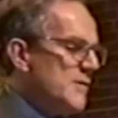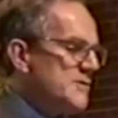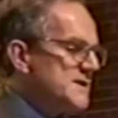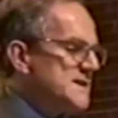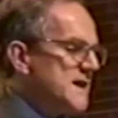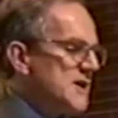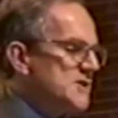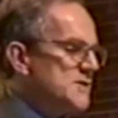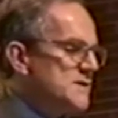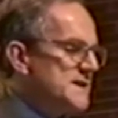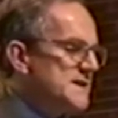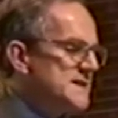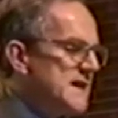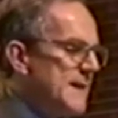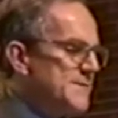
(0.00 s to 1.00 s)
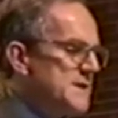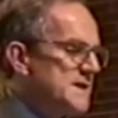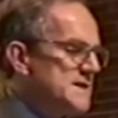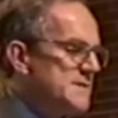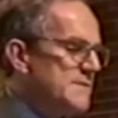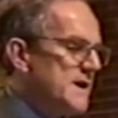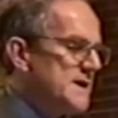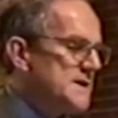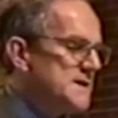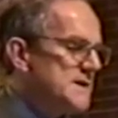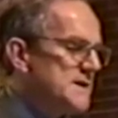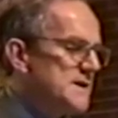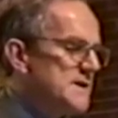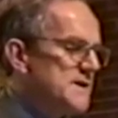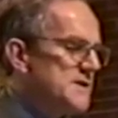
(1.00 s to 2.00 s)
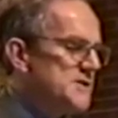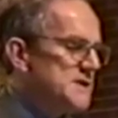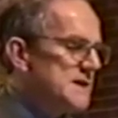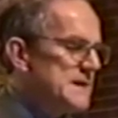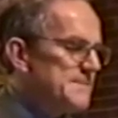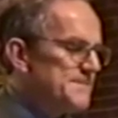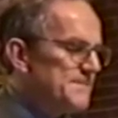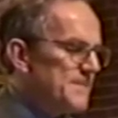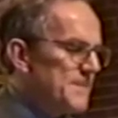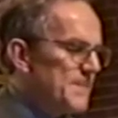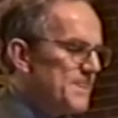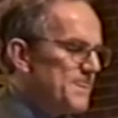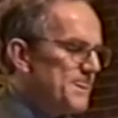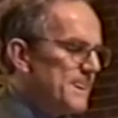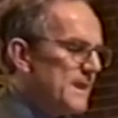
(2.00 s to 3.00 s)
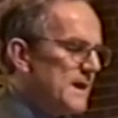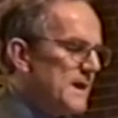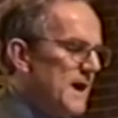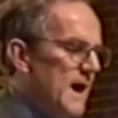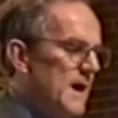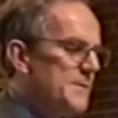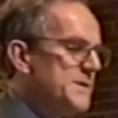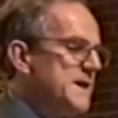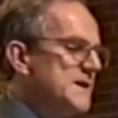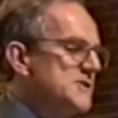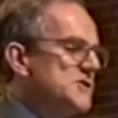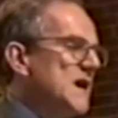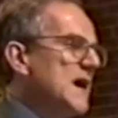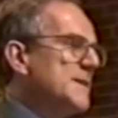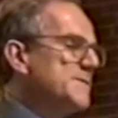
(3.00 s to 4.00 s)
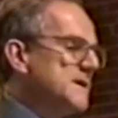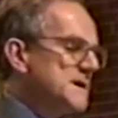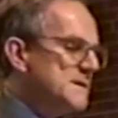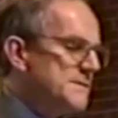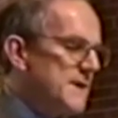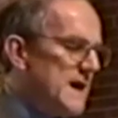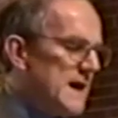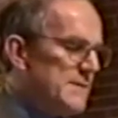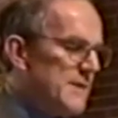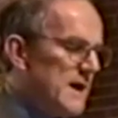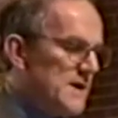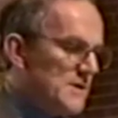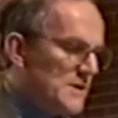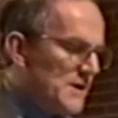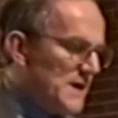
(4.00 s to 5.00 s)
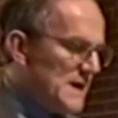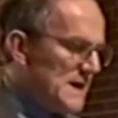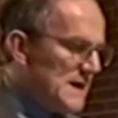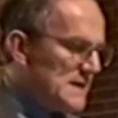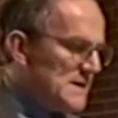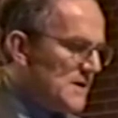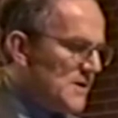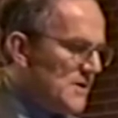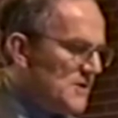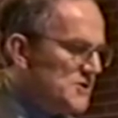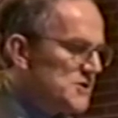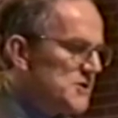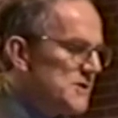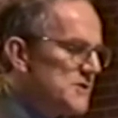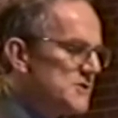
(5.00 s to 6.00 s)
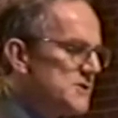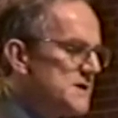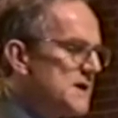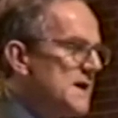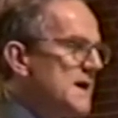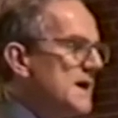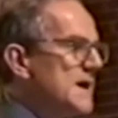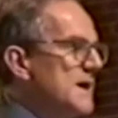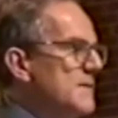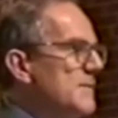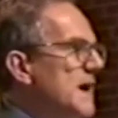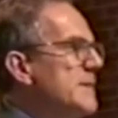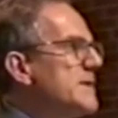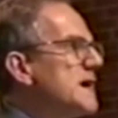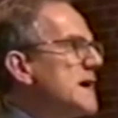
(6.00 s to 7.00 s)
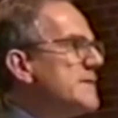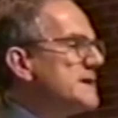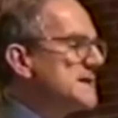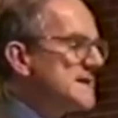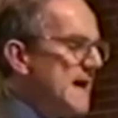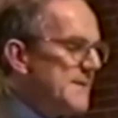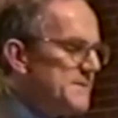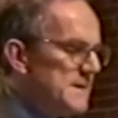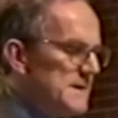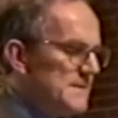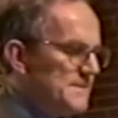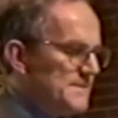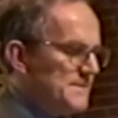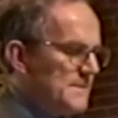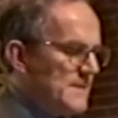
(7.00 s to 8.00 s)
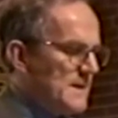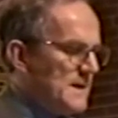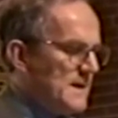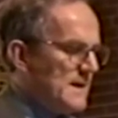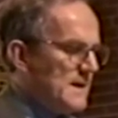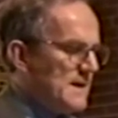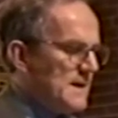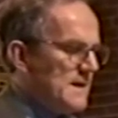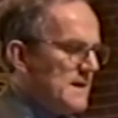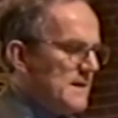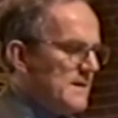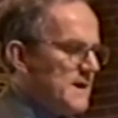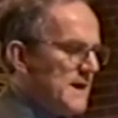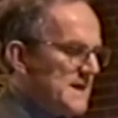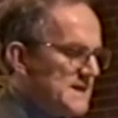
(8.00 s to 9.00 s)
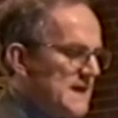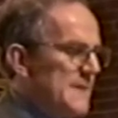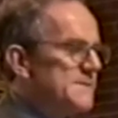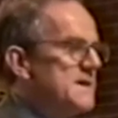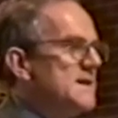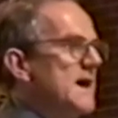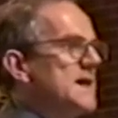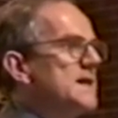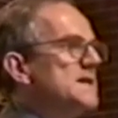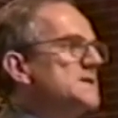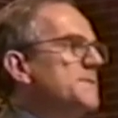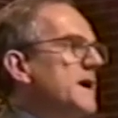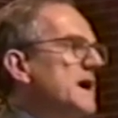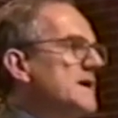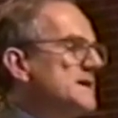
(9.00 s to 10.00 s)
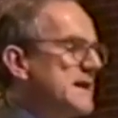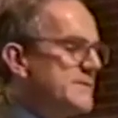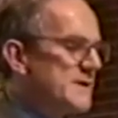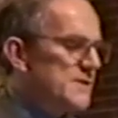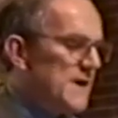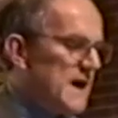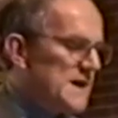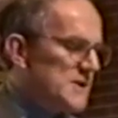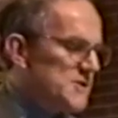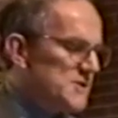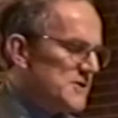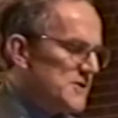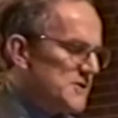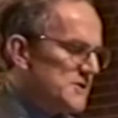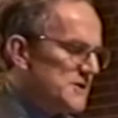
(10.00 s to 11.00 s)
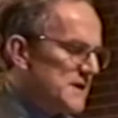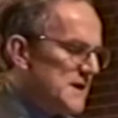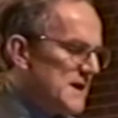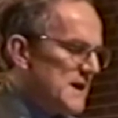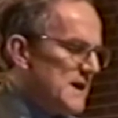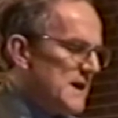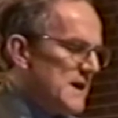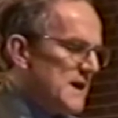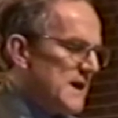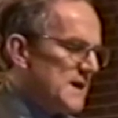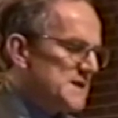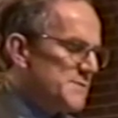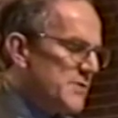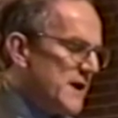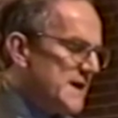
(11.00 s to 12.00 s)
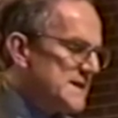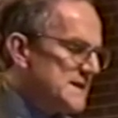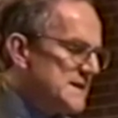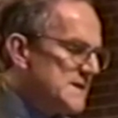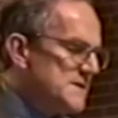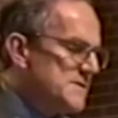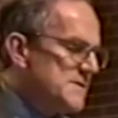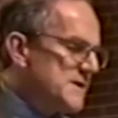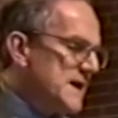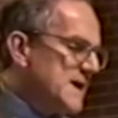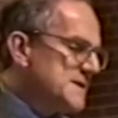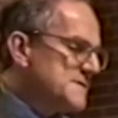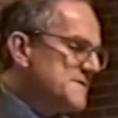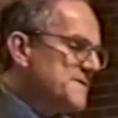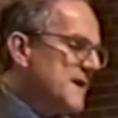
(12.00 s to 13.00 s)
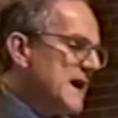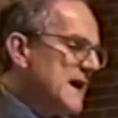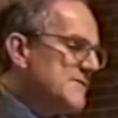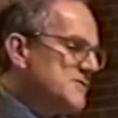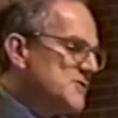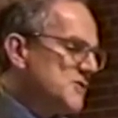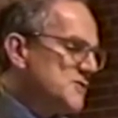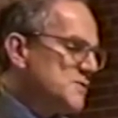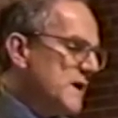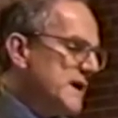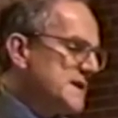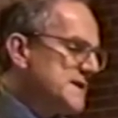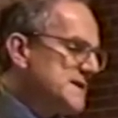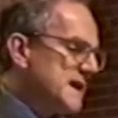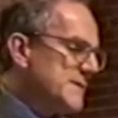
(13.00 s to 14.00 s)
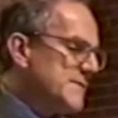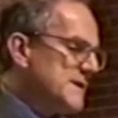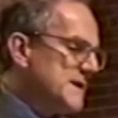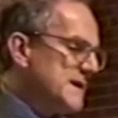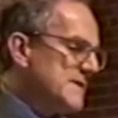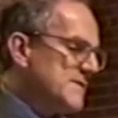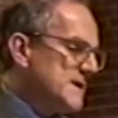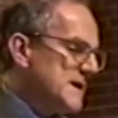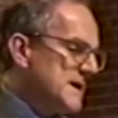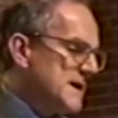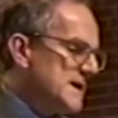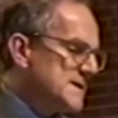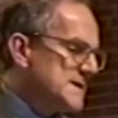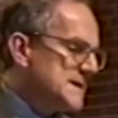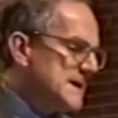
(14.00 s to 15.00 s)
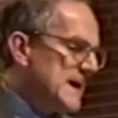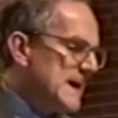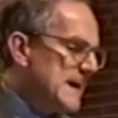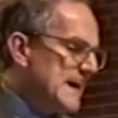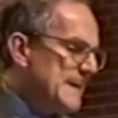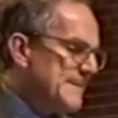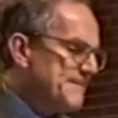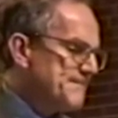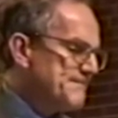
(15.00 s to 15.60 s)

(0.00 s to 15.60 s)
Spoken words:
homosexual acceptance amongst our clergy, albeit championed by a minority in the whole church, may become accepted. Accepted, that is, by our democratic church, expressed in the 2005 Churchwide Assembly of the ELCA.